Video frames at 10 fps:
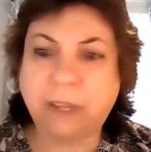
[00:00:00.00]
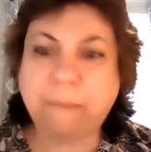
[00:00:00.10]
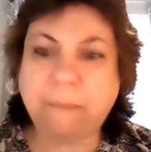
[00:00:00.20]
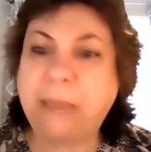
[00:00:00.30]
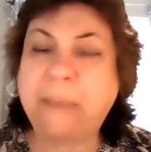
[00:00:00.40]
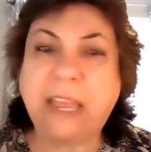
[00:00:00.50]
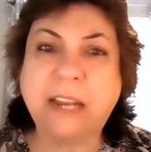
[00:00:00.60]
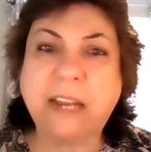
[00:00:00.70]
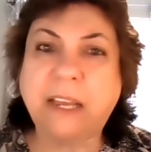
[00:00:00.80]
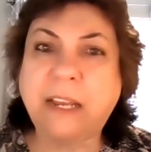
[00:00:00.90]
maybe in
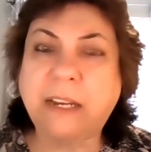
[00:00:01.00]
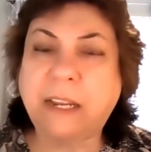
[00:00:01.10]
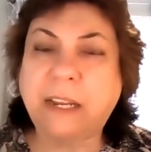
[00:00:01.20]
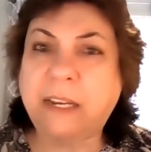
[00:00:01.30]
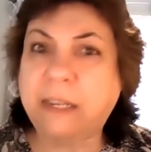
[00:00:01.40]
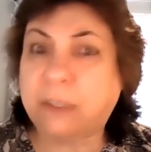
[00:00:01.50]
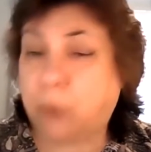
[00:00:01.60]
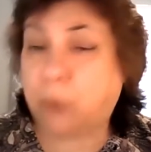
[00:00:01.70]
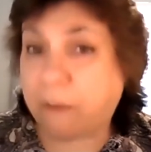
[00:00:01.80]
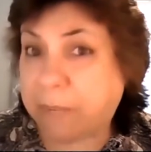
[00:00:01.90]
in in
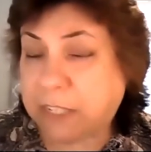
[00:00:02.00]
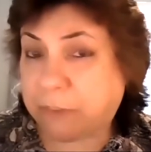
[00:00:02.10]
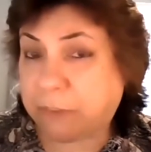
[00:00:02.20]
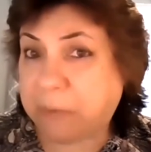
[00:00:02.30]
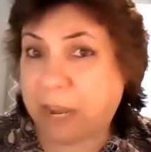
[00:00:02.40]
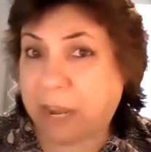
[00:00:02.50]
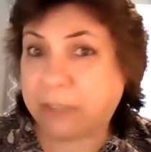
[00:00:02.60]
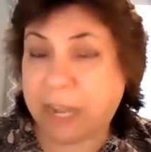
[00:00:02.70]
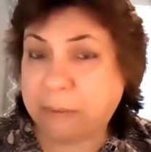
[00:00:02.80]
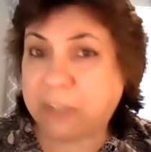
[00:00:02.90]
12 months from now
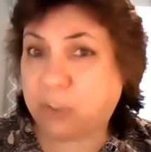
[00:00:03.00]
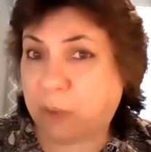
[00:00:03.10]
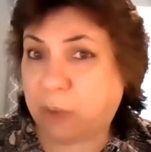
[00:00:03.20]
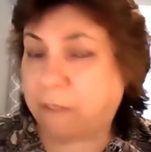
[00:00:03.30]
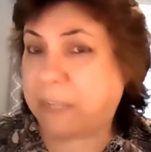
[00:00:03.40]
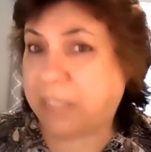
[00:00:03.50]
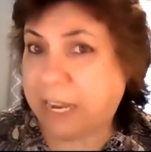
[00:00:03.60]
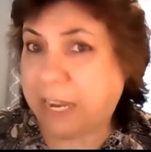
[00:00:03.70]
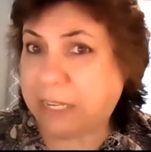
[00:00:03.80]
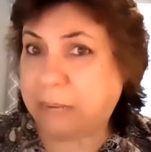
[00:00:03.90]
9 months 12 months
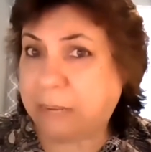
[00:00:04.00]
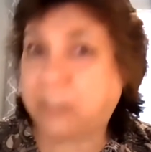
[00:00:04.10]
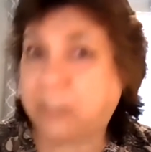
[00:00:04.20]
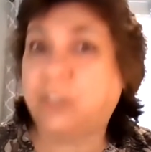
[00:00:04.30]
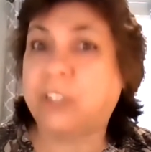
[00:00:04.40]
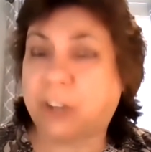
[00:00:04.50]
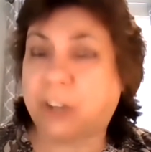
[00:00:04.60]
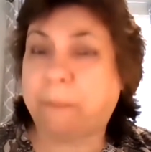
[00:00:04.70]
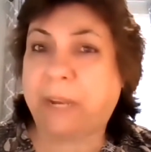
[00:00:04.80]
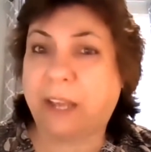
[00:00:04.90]
18 months you can start
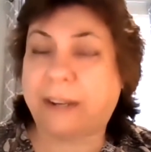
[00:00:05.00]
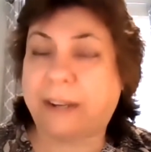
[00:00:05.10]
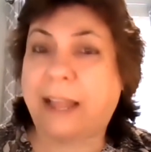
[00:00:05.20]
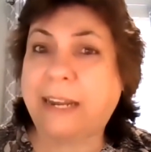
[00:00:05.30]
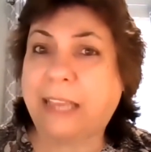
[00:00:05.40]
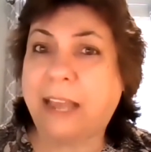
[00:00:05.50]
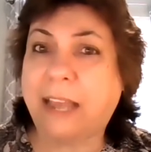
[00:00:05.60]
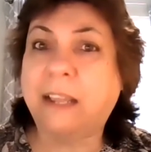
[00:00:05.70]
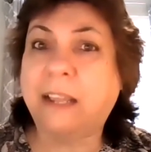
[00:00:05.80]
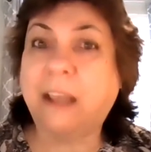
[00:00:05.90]
bidding online again
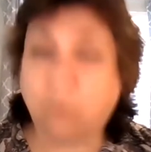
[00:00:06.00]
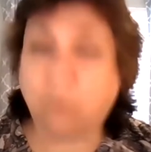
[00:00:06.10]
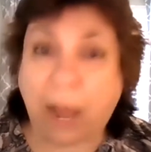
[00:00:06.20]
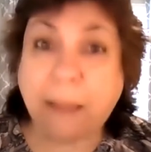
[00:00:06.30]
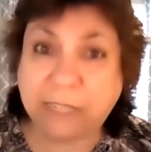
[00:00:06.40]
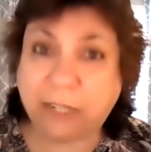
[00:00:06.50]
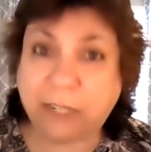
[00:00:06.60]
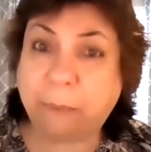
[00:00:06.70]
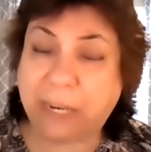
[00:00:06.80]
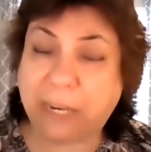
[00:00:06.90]
i'm still
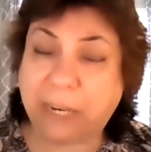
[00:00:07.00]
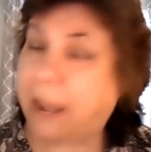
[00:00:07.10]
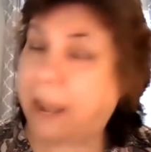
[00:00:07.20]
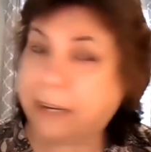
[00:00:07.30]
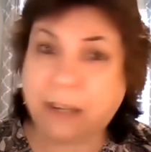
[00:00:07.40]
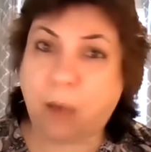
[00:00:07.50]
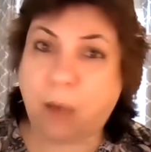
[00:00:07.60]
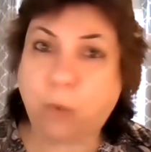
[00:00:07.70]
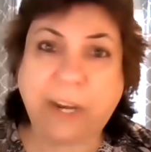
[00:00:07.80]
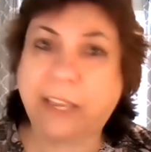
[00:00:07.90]
bidding online and not
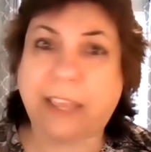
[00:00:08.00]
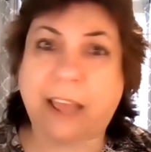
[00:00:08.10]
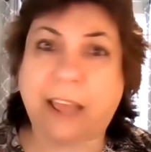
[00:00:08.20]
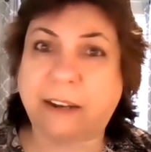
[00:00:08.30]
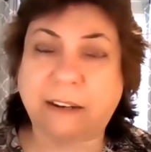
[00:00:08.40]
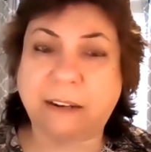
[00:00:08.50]
winning again